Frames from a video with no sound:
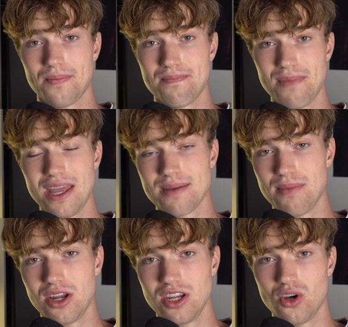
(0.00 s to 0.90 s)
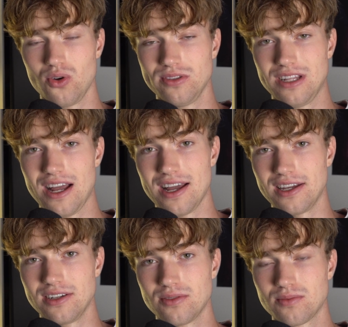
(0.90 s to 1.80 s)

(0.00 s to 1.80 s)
make money online